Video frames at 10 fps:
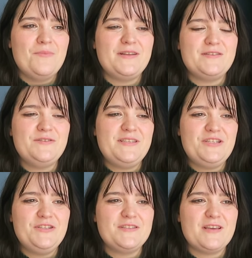But as Lucy
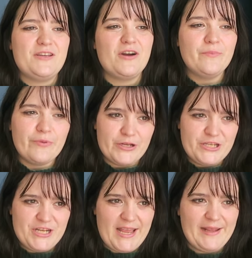tutors her young
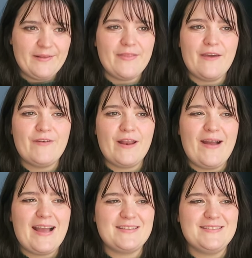protege, their fellow
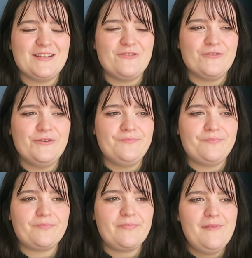actors and crew
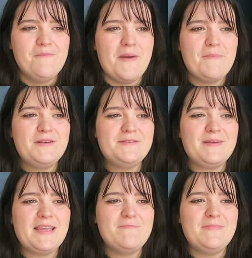members
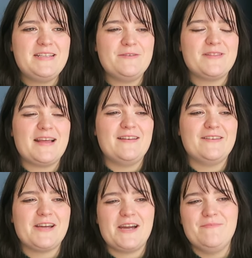begin meeting with
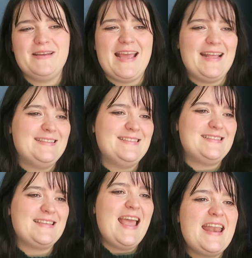untimely
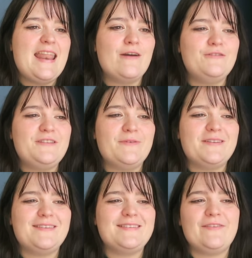ends. Now Lucy
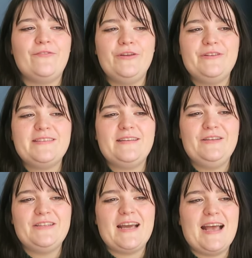wonders if
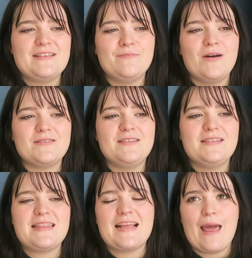Luda has
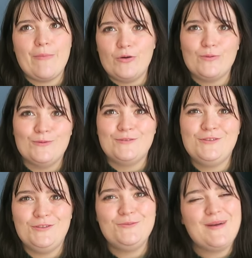mastered the glamour all
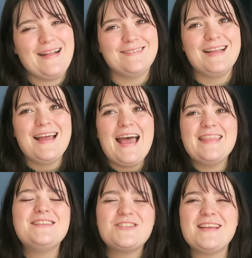too well.
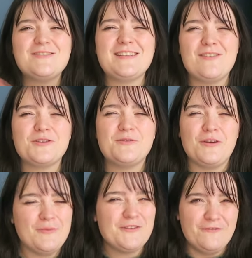This just sounds like
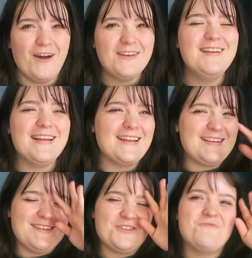so much fun and
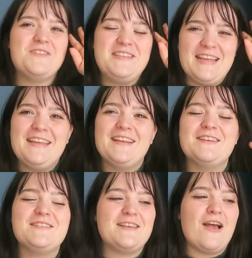like such a
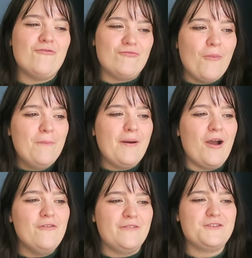ridiculous romp,
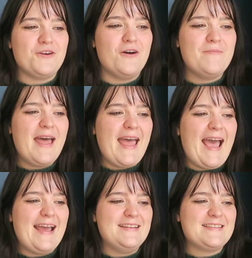over the top
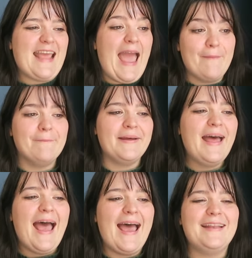and camp,
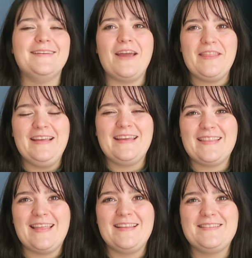and I think
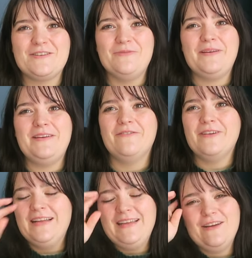that this could be
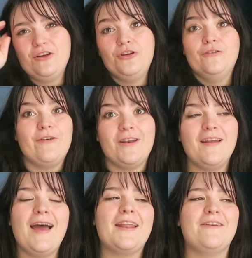really good
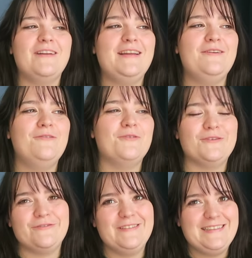fun and I really
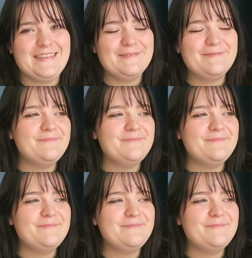want to read it.